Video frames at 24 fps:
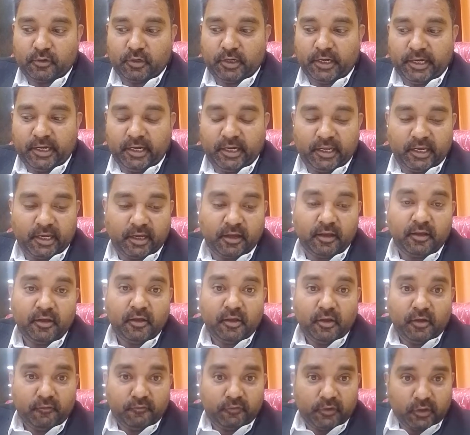India,
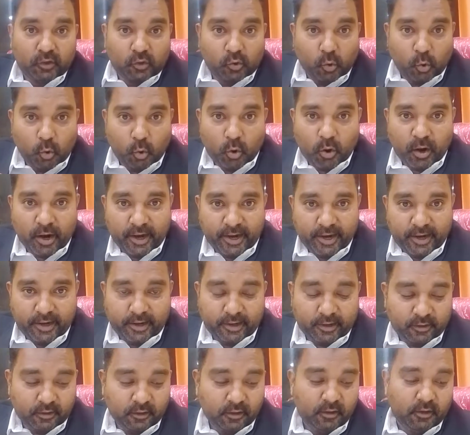will go
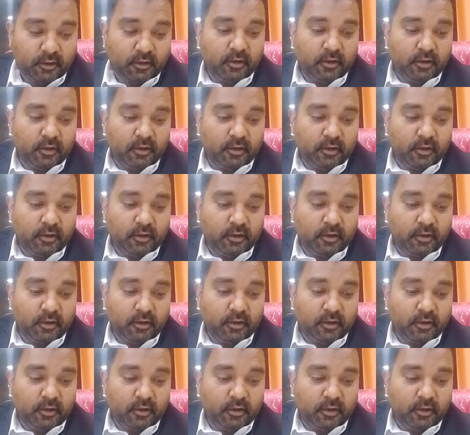ahead